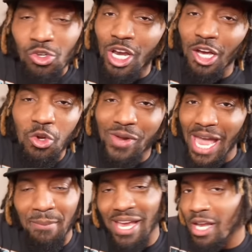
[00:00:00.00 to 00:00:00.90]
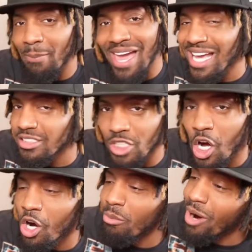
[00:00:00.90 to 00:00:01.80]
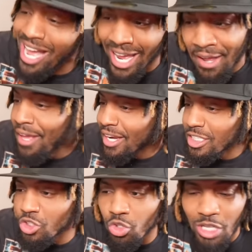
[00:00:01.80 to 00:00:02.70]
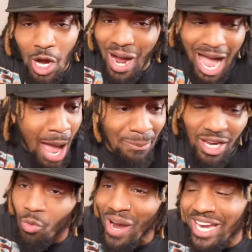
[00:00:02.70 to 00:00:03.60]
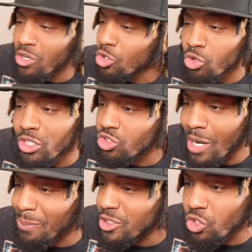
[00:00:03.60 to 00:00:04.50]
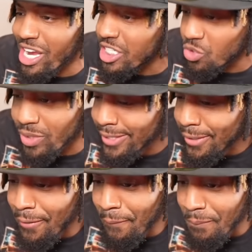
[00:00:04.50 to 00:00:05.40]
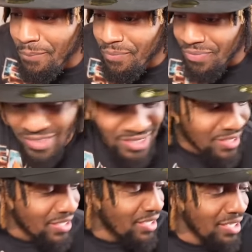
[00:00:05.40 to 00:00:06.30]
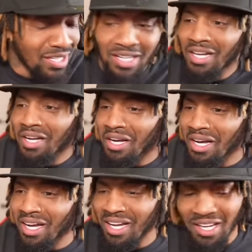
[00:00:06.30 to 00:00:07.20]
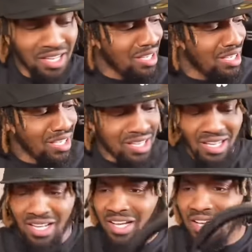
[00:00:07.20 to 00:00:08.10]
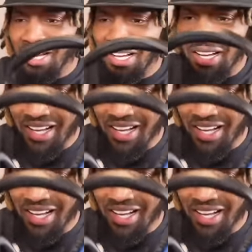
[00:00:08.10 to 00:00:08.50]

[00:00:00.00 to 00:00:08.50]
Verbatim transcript: know you can't make a bad song, boy. Cause you know I, I been waiting on you to drop a trash one. Empty your sack, all in my crack, light up an elf, put him in a pack like